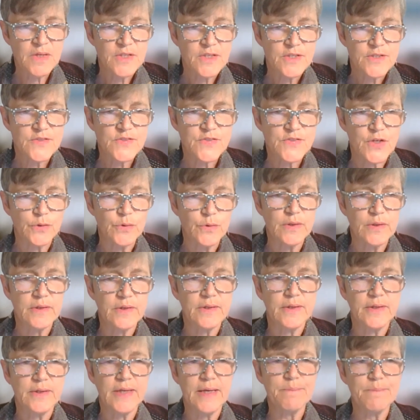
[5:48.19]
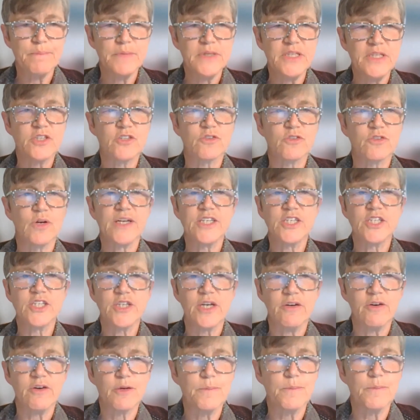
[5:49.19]
So let me try
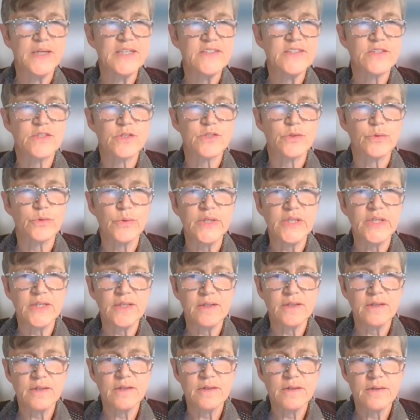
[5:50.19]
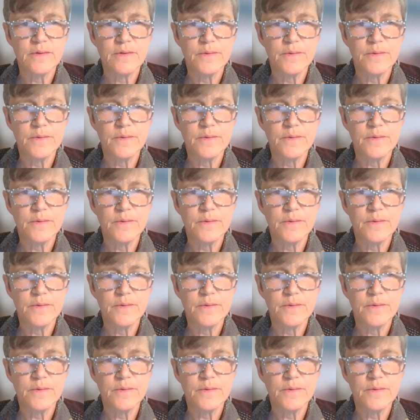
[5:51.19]
sharing my screen.